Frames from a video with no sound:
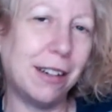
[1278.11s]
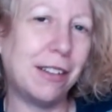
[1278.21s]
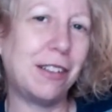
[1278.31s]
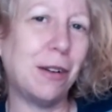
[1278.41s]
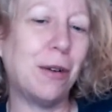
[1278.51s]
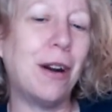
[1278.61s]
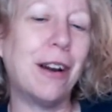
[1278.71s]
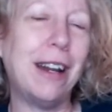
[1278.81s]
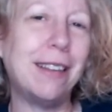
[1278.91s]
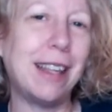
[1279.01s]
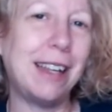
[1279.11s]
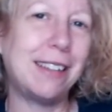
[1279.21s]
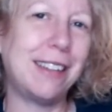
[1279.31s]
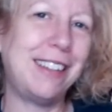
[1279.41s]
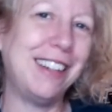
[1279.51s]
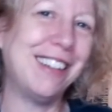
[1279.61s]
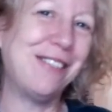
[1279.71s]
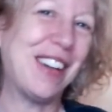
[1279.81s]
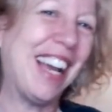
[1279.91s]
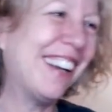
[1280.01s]
So, all right, thanks. See ya.
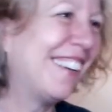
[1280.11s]
Bye.